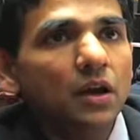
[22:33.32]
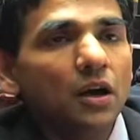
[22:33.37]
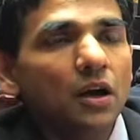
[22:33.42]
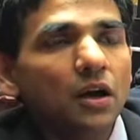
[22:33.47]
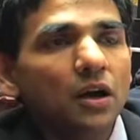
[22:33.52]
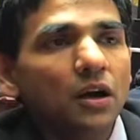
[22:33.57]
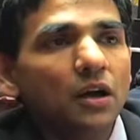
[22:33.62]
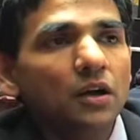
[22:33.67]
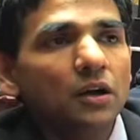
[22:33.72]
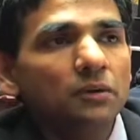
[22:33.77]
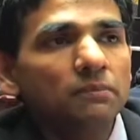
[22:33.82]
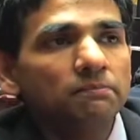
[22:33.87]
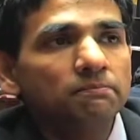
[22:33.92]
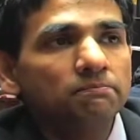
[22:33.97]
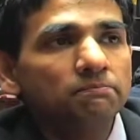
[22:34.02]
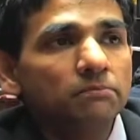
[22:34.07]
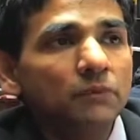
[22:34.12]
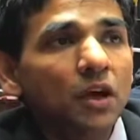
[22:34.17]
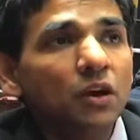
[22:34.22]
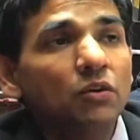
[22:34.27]

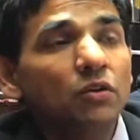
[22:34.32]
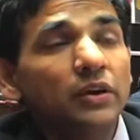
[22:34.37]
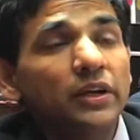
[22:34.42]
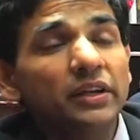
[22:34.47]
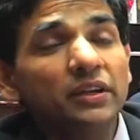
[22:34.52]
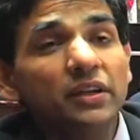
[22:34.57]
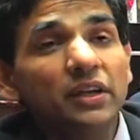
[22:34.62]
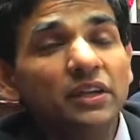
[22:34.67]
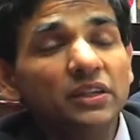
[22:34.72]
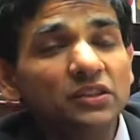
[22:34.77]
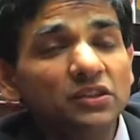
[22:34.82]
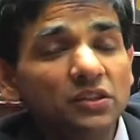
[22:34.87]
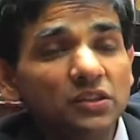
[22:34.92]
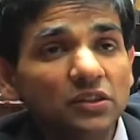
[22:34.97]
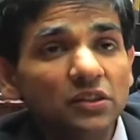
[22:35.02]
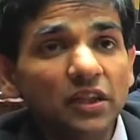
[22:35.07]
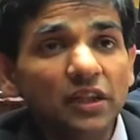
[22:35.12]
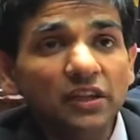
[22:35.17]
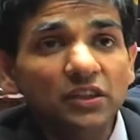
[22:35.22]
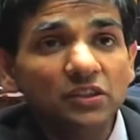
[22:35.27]
No, in case
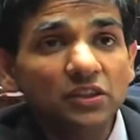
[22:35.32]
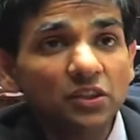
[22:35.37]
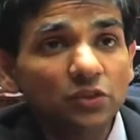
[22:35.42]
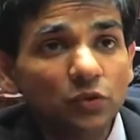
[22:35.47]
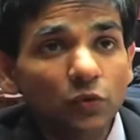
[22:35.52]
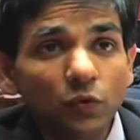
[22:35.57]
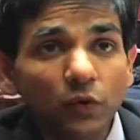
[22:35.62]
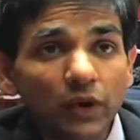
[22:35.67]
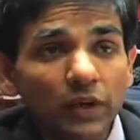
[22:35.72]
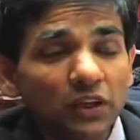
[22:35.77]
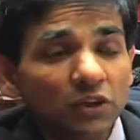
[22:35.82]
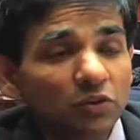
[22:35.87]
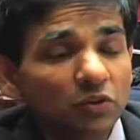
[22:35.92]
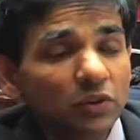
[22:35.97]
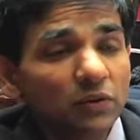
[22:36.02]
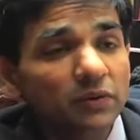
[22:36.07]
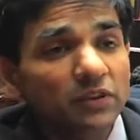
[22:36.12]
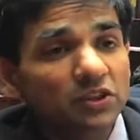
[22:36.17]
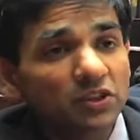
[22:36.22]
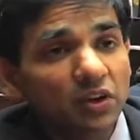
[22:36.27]
there is just one
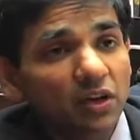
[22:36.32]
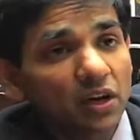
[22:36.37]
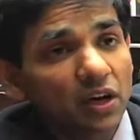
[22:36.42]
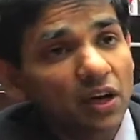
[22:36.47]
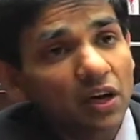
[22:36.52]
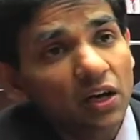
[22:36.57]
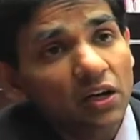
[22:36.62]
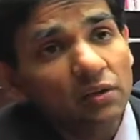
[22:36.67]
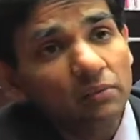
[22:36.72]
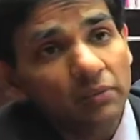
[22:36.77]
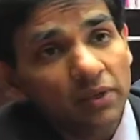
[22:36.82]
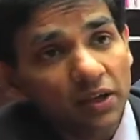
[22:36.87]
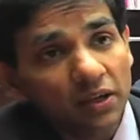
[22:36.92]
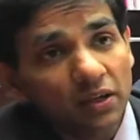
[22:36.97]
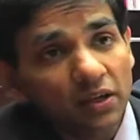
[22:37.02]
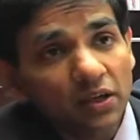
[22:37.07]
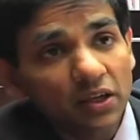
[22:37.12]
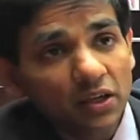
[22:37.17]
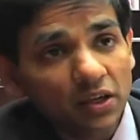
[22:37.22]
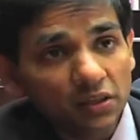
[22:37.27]
universal army,
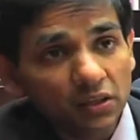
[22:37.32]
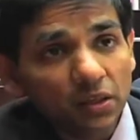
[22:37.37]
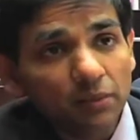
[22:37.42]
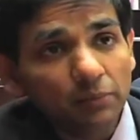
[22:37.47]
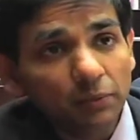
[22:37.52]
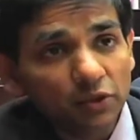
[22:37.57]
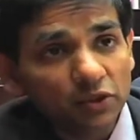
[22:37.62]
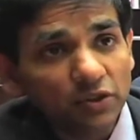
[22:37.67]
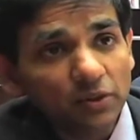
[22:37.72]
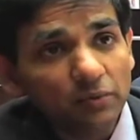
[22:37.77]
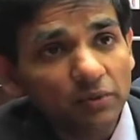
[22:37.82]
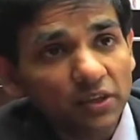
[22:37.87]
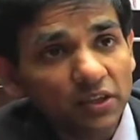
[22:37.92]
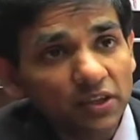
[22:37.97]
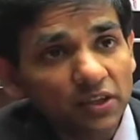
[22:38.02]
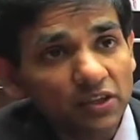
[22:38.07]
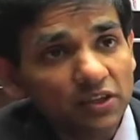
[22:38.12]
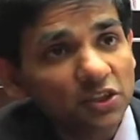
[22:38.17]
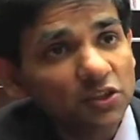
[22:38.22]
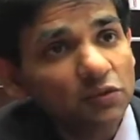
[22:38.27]
then possibly
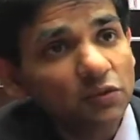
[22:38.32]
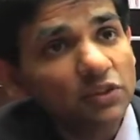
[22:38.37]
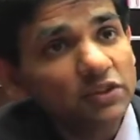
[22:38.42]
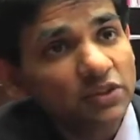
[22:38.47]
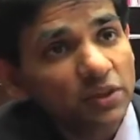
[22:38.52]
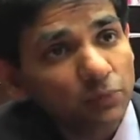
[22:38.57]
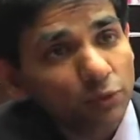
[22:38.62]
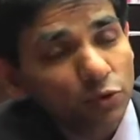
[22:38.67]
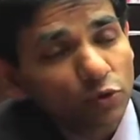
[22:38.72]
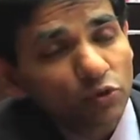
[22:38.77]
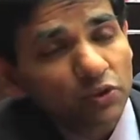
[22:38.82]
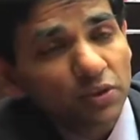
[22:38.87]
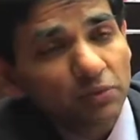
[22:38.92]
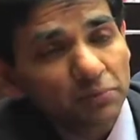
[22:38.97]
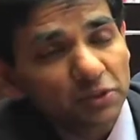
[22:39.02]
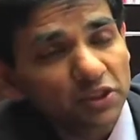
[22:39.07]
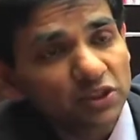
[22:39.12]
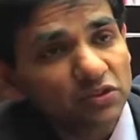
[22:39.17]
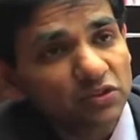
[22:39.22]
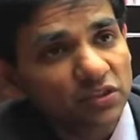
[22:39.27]
this will support the
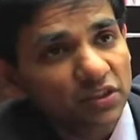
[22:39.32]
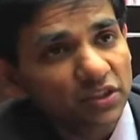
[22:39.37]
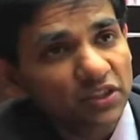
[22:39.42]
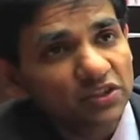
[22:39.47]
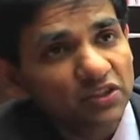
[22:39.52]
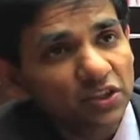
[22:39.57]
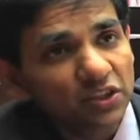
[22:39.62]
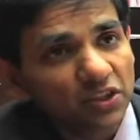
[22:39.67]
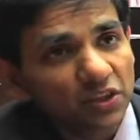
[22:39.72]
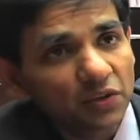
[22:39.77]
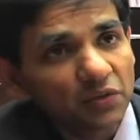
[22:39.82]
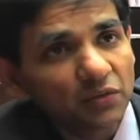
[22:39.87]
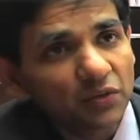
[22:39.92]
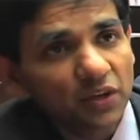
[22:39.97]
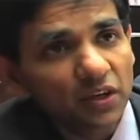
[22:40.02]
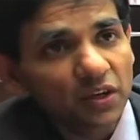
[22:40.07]
peace initiative.